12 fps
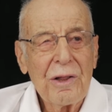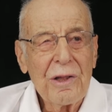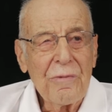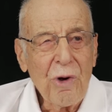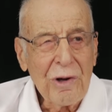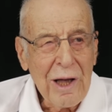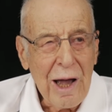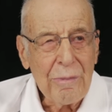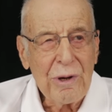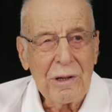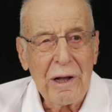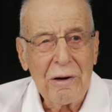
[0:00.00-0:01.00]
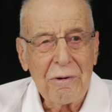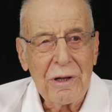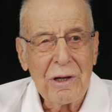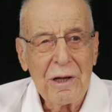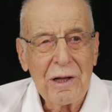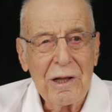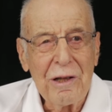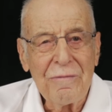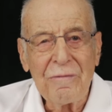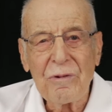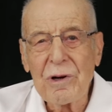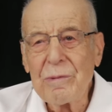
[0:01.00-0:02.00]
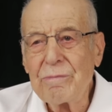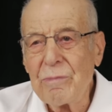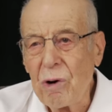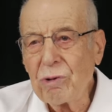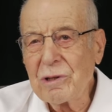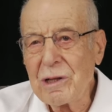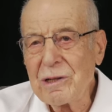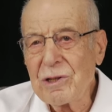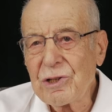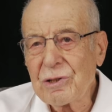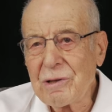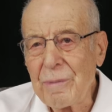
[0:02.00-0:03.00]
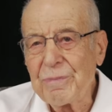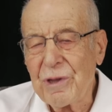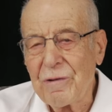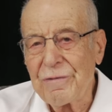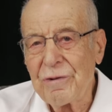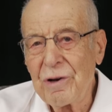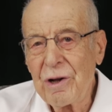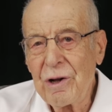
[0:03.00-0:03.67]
the vocabulary, even remotely descriptive,